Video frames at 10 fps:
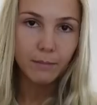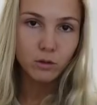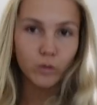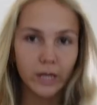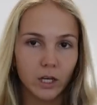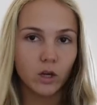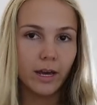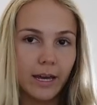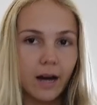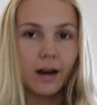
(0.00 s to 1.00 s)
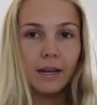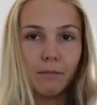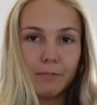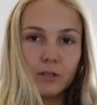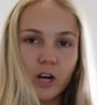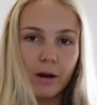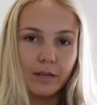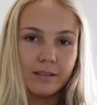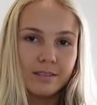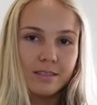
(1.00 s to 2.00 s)
I'm joining you here in my
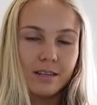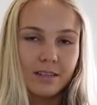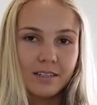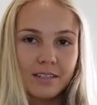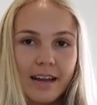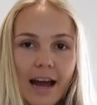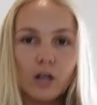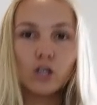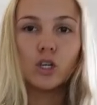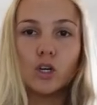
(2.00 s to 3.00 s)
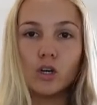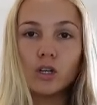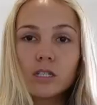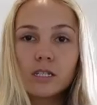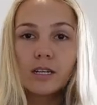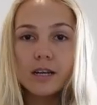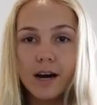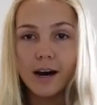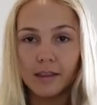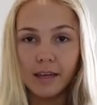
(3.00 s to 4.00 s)
pajamas. How cute
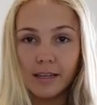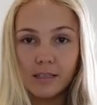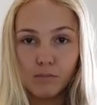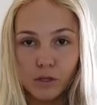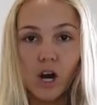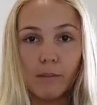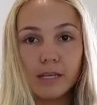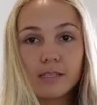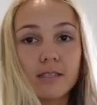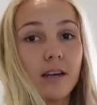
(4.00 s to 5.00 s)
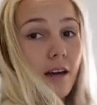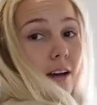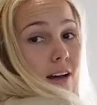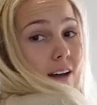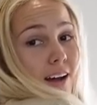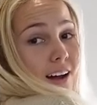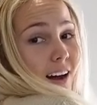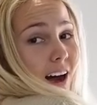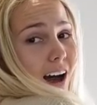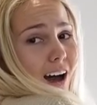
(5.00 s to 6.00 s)
are these pajamas?
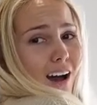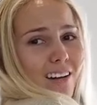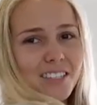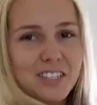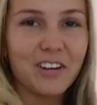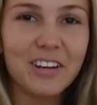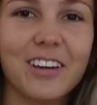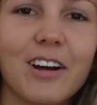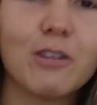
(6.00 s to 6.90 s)
Ah, so cute.